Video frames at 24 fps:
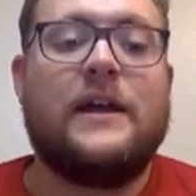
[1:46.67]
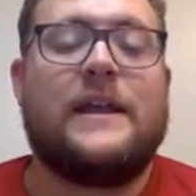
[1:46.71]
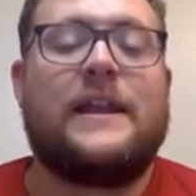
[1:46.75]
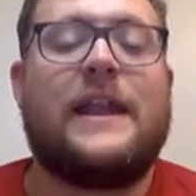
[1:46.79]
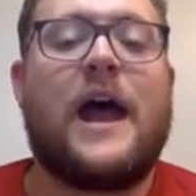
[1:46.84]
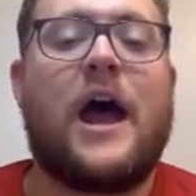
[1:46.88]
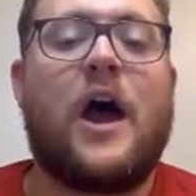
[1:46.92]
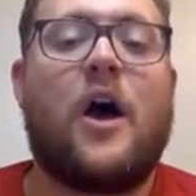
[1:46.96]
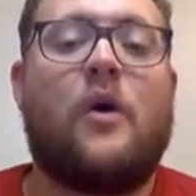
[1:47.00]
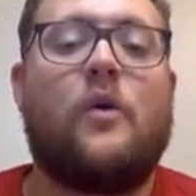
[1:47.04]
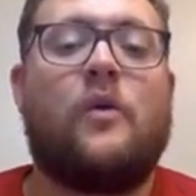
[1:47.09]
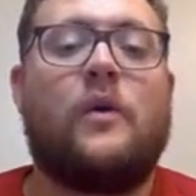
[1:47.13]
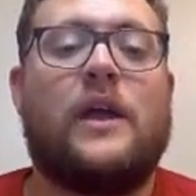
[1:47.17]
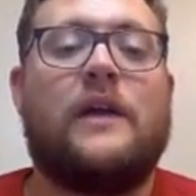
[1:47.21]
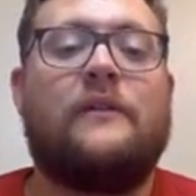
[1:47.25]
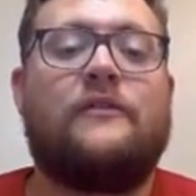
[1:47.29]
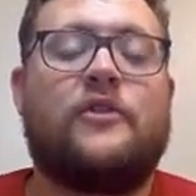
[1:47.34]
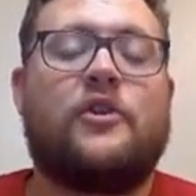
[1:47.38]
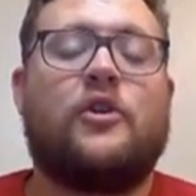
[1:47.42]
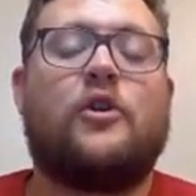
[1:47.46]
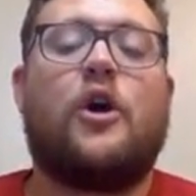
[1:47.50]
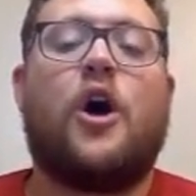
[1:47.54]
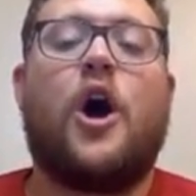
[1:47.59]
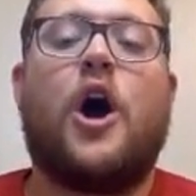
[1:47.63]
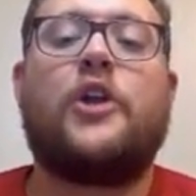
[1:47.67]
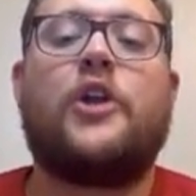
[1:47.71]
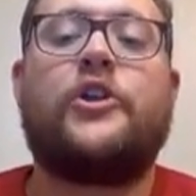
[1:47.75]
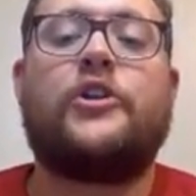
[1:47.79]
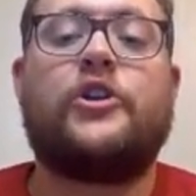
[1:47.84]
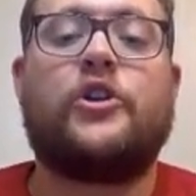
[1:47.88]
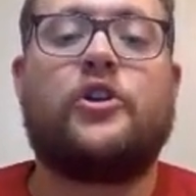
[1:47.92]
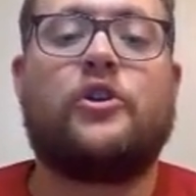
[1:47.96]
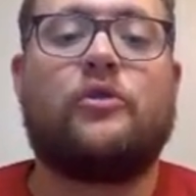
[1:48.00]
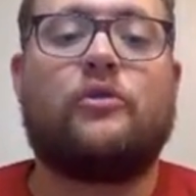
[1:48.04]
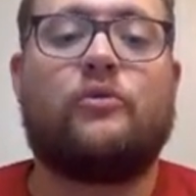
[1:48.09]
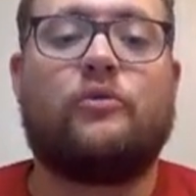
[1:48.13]
Now, if you're on
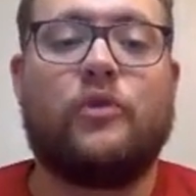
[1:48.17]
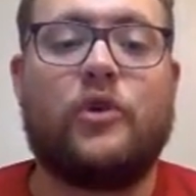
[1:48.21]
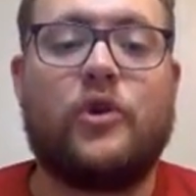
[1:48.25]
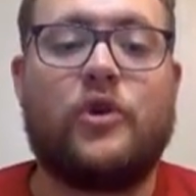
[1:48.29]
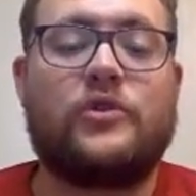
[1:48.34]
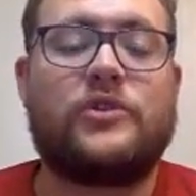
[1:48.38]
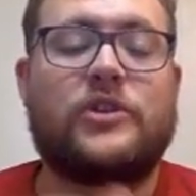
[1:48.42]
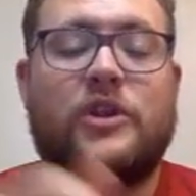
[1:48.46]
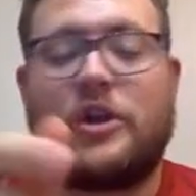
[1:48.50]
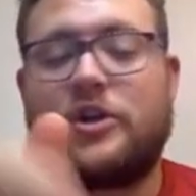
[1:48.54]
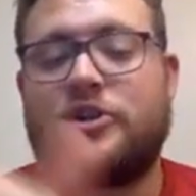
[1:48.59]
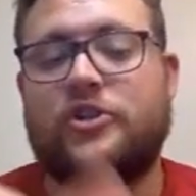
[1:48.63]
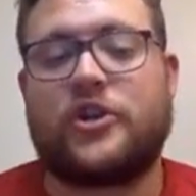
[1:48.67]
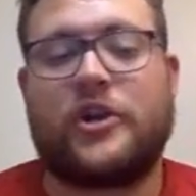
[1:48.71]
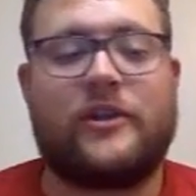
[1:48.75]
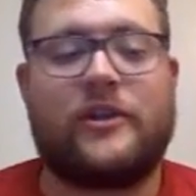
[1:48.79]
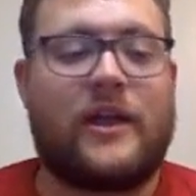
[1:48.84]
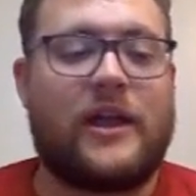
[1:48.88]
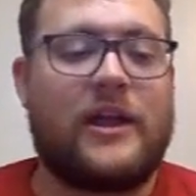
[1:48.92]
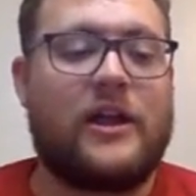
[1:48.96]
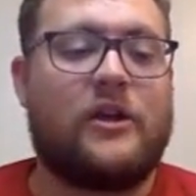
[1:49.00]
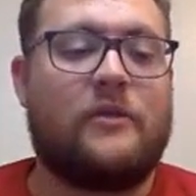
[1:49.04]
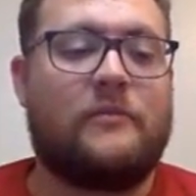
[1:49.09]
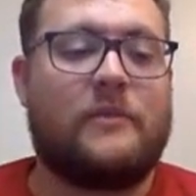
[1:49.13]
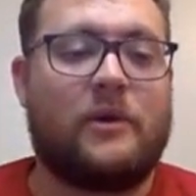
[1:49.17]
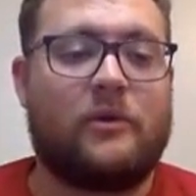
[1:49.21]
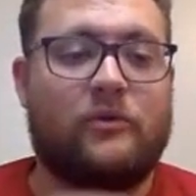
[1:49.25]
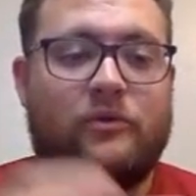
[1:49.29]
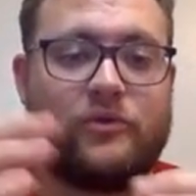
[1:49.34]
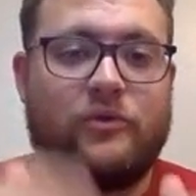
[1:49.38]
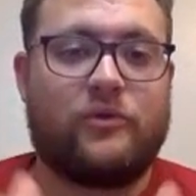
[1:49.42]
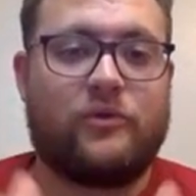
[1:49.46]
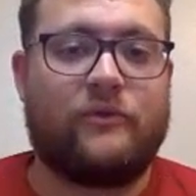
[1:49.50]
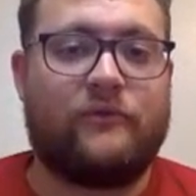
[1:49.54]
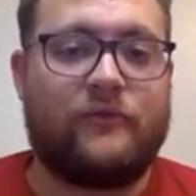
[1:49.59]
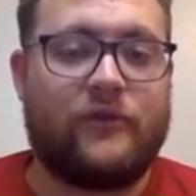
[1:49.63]
your root, and I'll show you that here in a minute, we'll
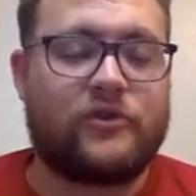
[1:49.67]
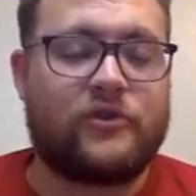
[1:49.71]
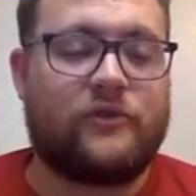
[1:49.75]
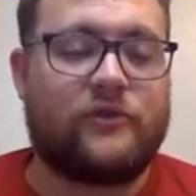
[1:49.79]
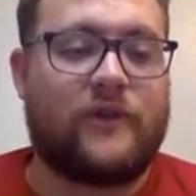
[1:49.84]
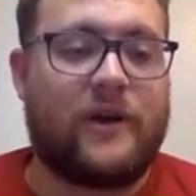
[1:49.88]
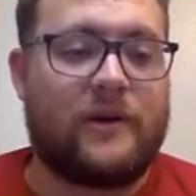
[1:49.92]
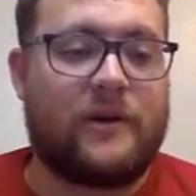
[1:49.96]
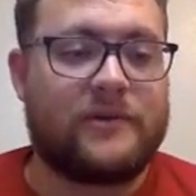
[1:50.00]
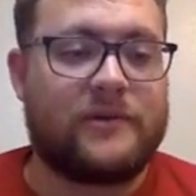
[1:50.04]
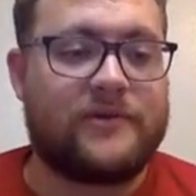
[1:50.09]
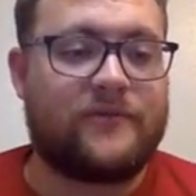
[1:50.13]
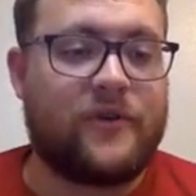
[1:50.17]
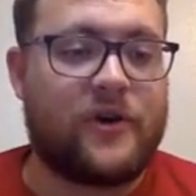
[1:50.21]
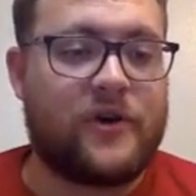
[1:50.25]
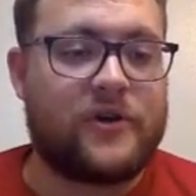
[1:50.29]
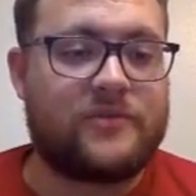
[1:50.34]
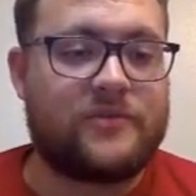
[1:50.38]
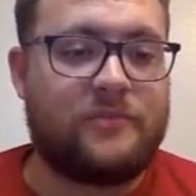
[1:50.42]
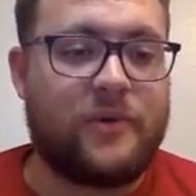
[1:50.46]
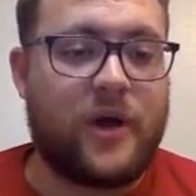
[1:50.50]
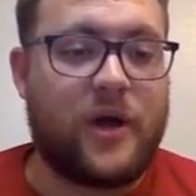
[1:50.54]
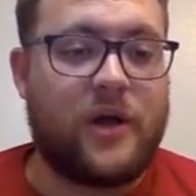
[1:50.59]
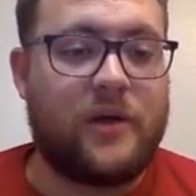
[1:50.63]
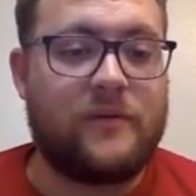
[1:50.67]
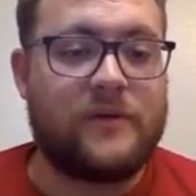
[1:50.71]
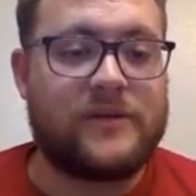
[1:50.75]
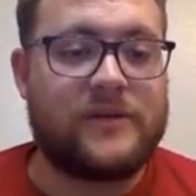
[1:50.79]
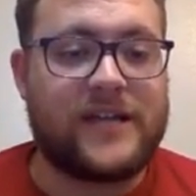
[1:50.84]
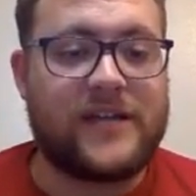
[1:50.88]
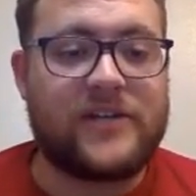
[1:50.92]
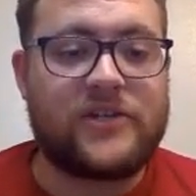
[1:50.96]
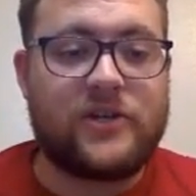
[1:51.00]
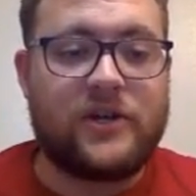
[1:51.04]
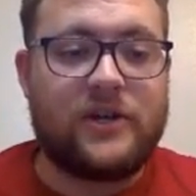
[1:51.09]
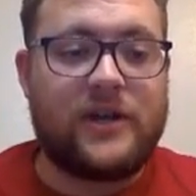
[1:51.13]
do it with virtual environments first, but
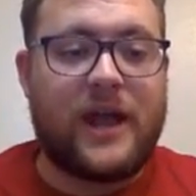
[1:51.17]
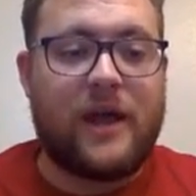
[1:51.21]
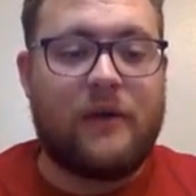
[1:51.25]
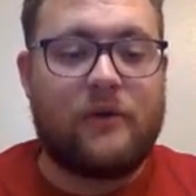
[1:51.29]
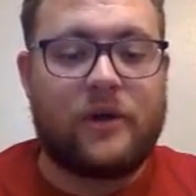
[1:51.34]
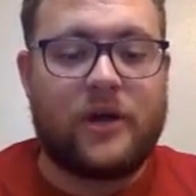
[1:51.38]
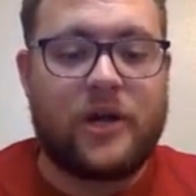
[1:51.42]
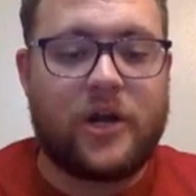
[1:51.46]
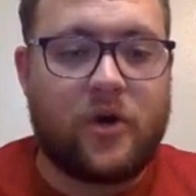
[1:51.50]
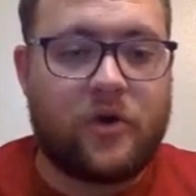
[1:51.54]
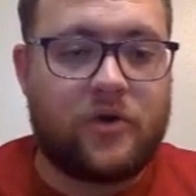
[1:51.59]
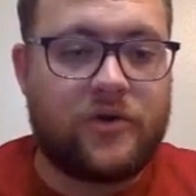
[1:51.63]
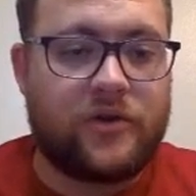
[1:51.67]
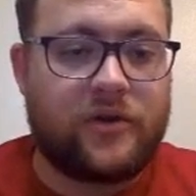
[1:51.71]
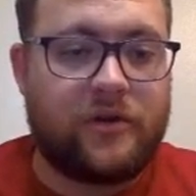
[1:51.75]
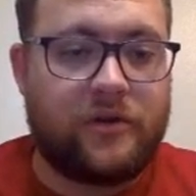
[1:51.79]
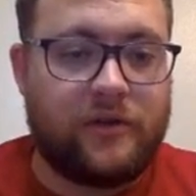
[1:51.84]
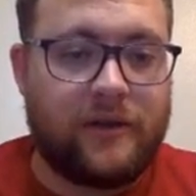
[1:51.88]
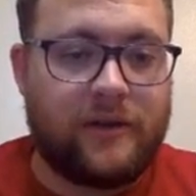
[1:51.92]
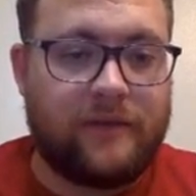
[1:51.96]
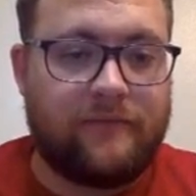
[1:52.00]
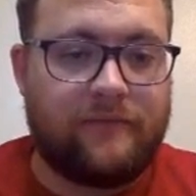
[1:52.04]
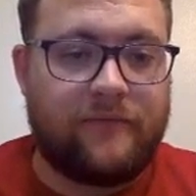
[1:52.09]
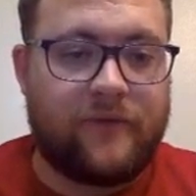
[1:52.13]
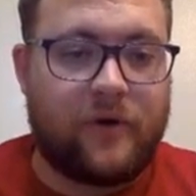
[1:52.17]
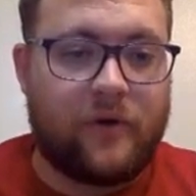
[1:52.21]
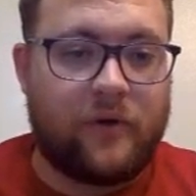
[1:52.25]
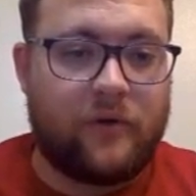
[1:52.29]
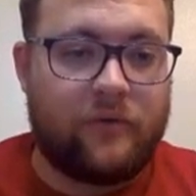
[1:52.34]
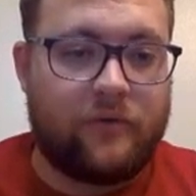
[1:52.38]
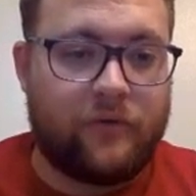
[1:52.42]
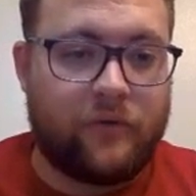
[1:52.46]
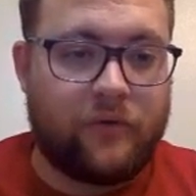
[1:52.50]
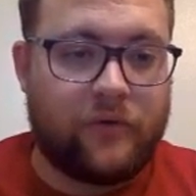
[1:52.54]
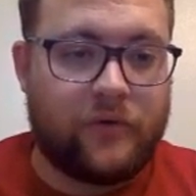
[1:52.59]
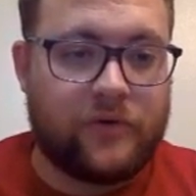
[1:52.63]
essentially now we're gonna go into the lib
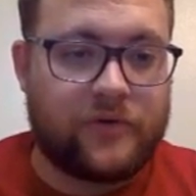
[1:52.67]
folder.